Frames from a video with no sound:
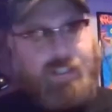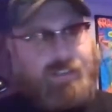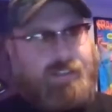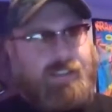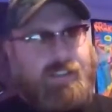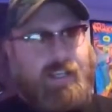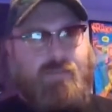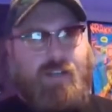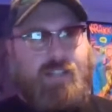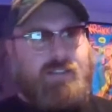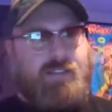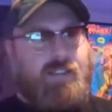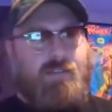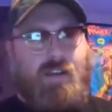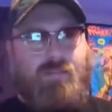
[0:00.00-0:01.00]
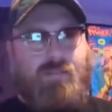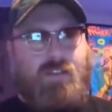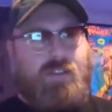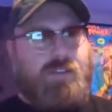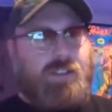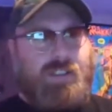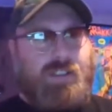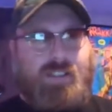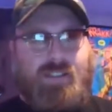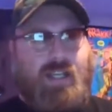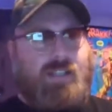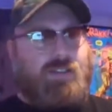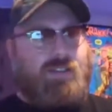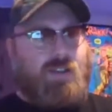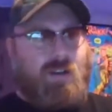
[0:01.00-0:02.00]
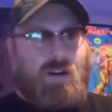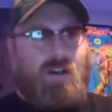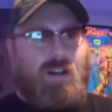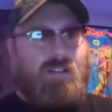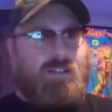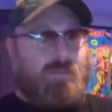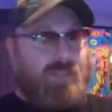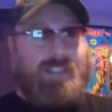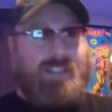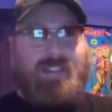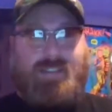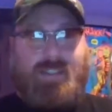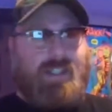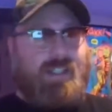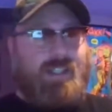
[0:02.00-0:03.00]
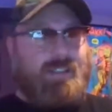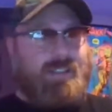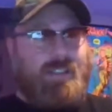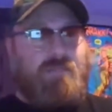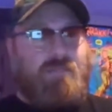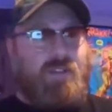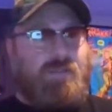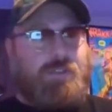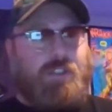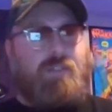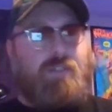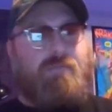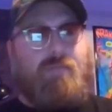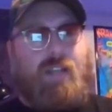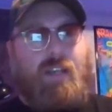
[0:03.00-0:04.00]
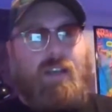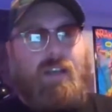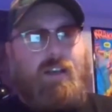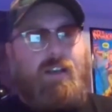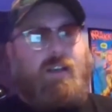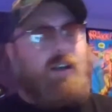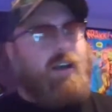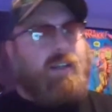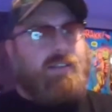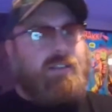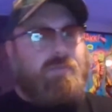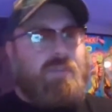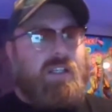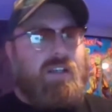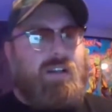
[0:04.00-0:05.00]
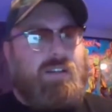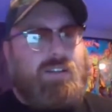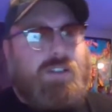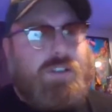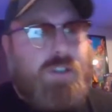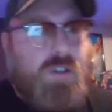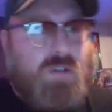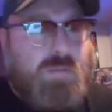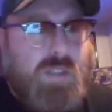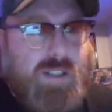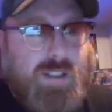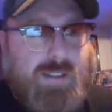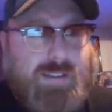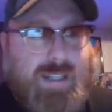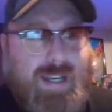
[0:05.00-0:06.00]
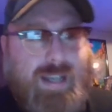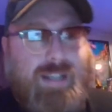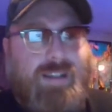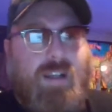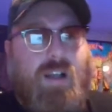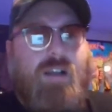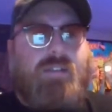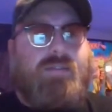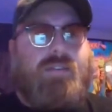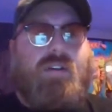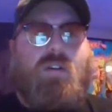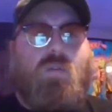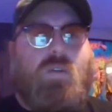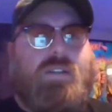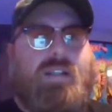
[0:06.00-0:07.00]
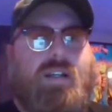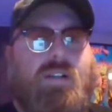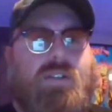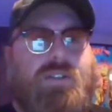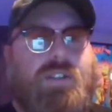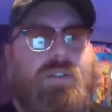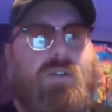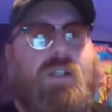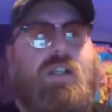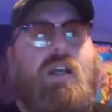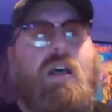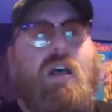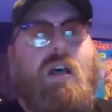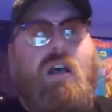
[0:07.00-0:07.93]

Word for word: Insane Wrestling Revolution. These guys are awesome. Like I said, I did approach him uh, to be on the show because I love what they are doing.